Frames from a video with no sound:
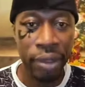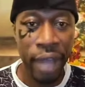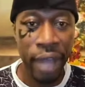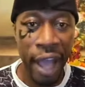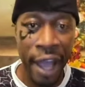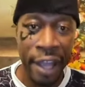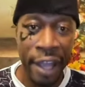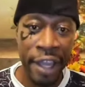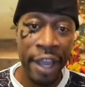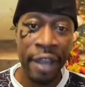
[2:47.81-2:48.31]

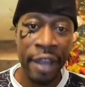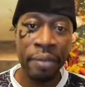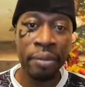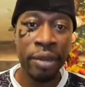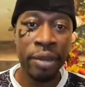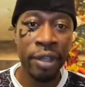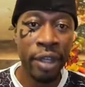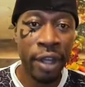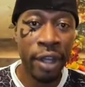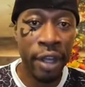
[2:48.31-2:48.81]
I am
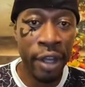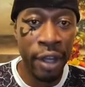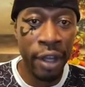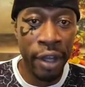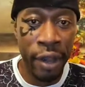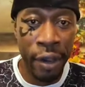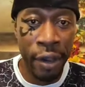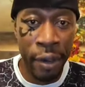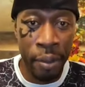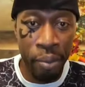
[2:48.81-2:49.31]

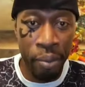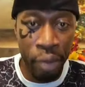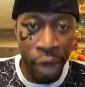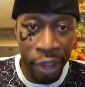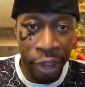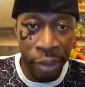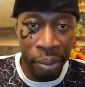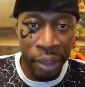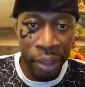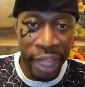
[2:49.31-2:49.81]

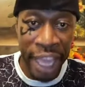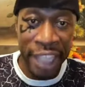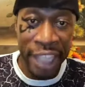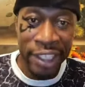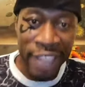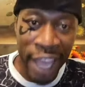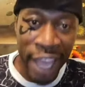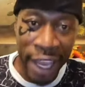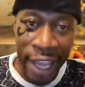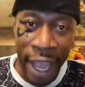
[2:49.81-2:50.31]
brother polite
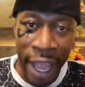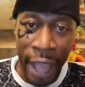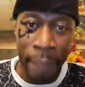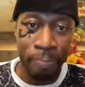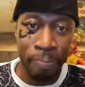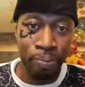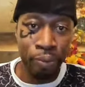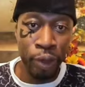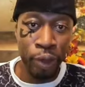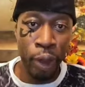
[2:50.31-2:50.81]
dot app.
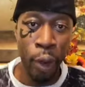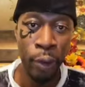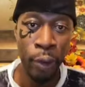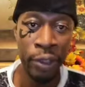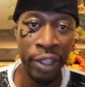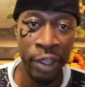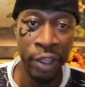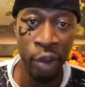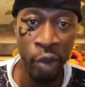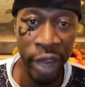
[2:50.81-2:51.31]

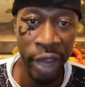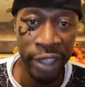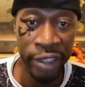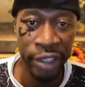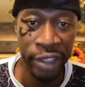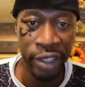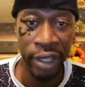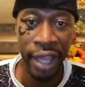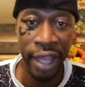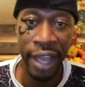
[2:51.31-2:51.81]
Golden
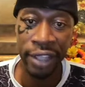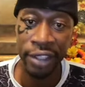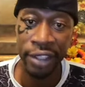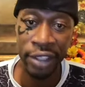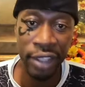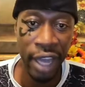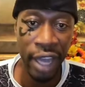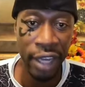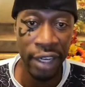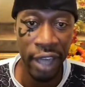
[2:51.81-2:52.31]
Crisis class. It's
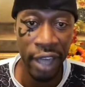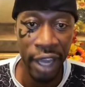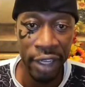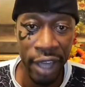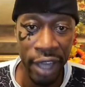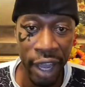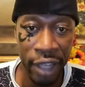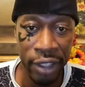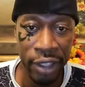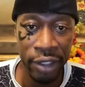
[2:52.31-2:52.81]
ninety nine
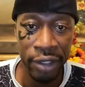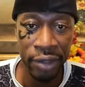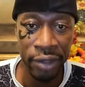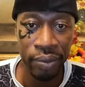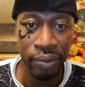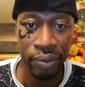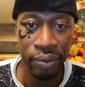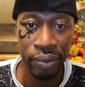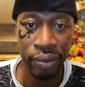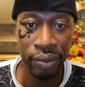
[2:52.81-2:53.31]
dollars.
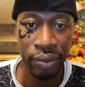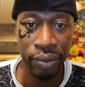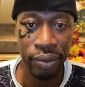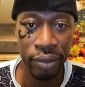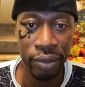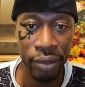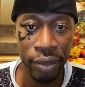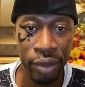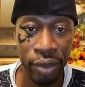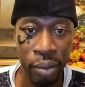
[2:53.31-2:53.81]

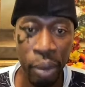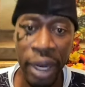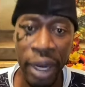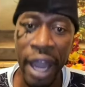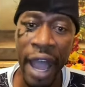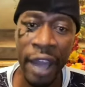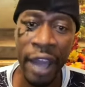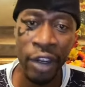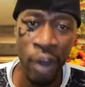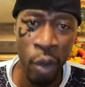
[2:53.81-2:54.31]
But
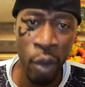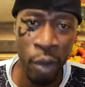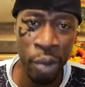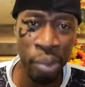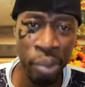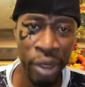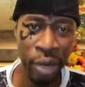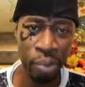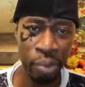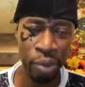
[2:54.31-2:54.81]
I know we've
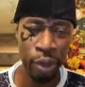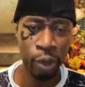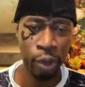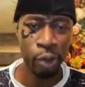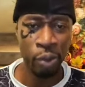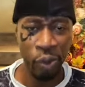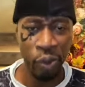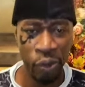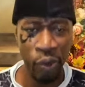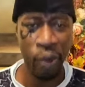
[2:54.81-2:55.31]
been abused
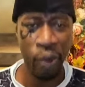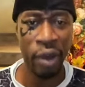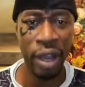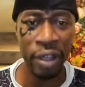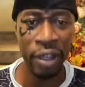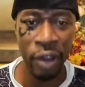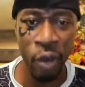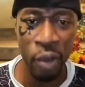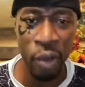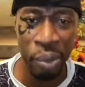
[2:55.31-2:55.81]
before. I
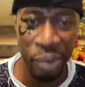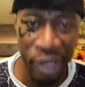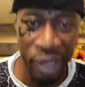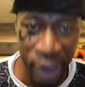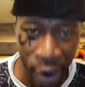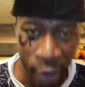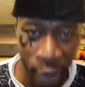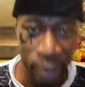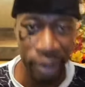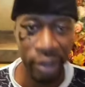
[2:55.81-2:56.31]
know we've been
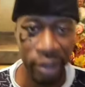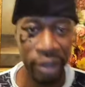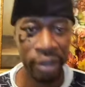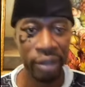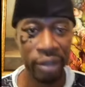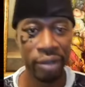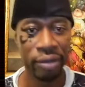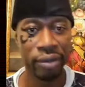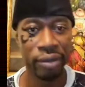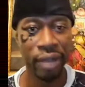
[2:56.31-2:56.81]
hurt.
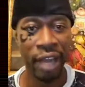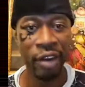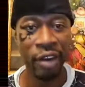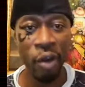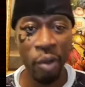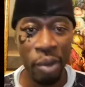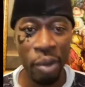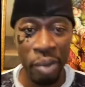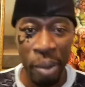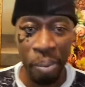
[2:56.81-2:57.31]
I know
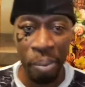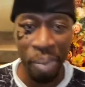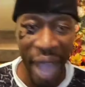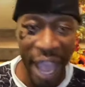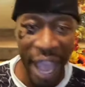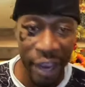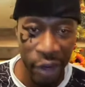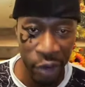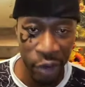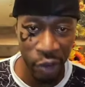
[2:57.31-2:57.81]
we've been
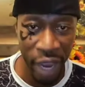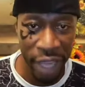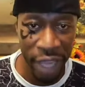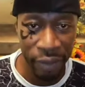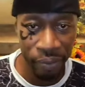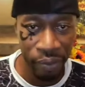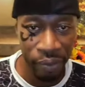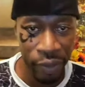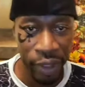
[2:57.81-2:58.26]
battered, right?